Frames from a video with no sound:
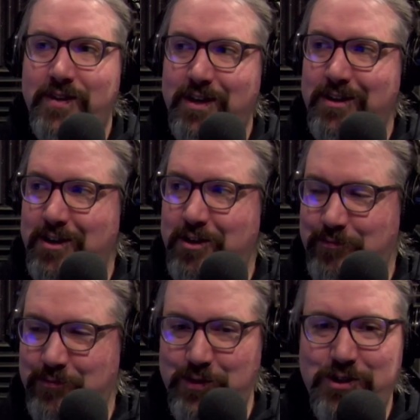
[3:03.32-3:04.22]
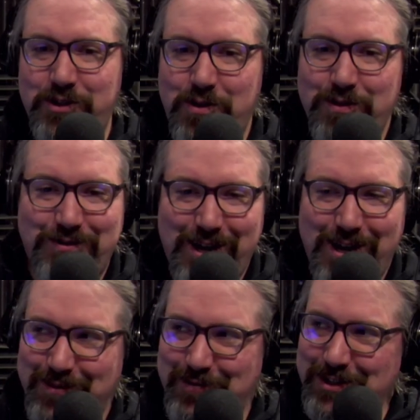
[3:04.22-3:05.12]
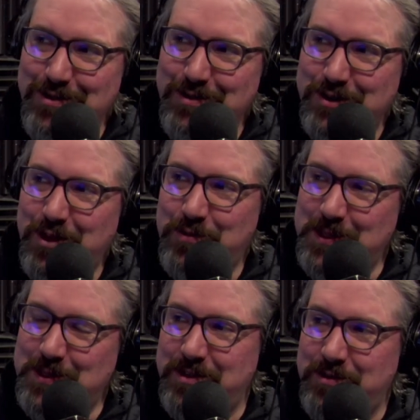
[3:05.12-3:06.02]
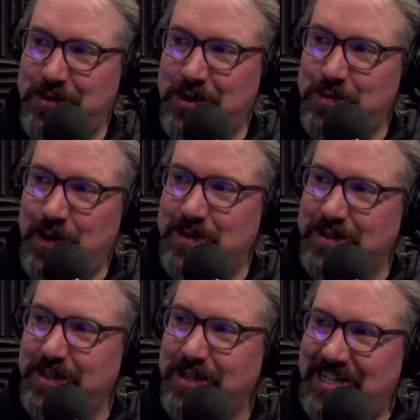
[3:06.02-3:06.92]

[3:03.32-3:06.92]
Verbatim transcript: There you go. We should all try. We should all start one and see who does best.